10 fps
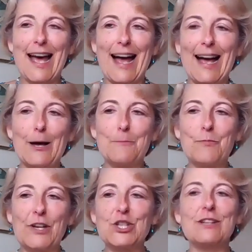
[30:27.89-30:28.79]

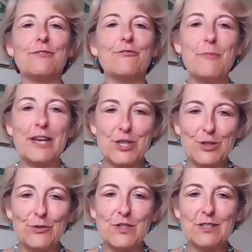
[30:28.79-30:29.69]
and chief information
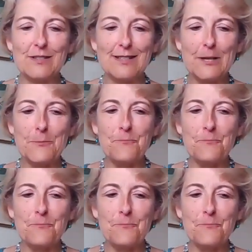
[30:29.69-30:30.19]
officers